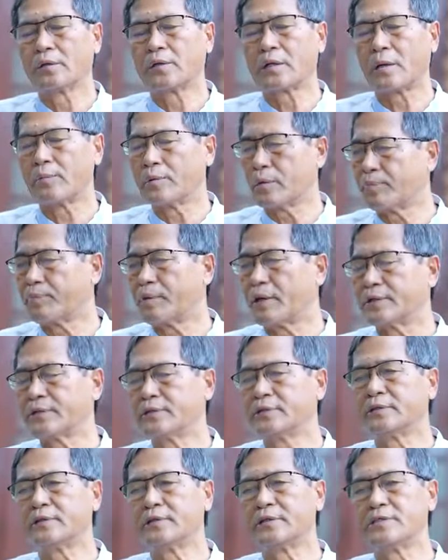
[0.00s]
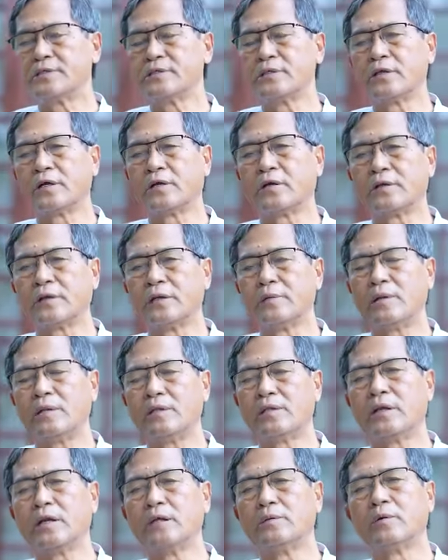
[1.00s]
tribal party, that is in
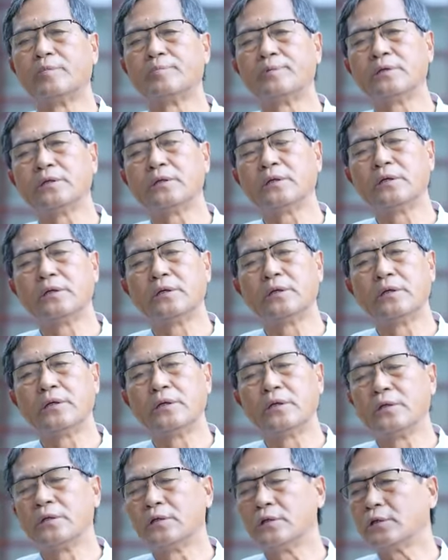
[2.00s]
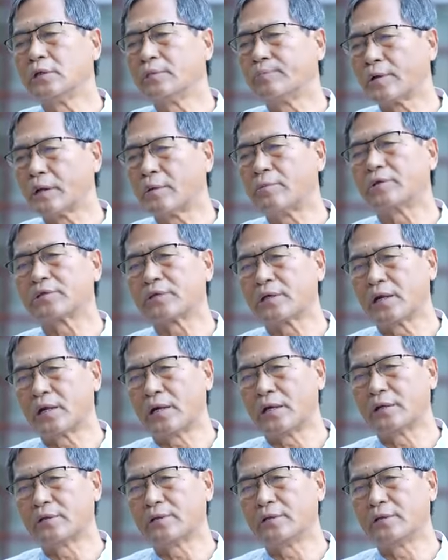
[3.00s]
the name of the Tripura Motha.